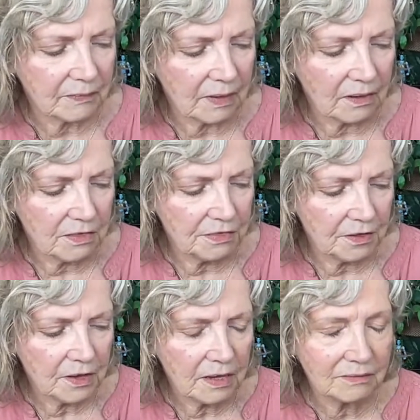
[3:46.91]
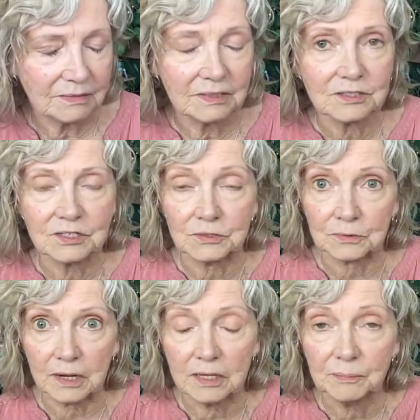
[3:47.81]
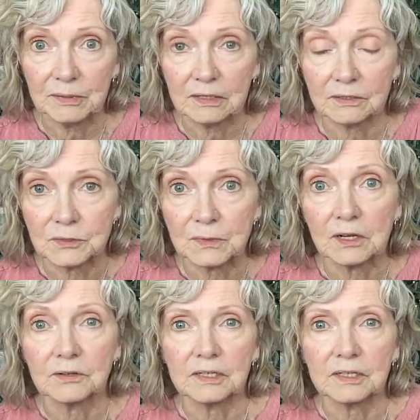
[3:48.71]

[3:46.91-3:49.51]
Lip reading: I thought this is great because we are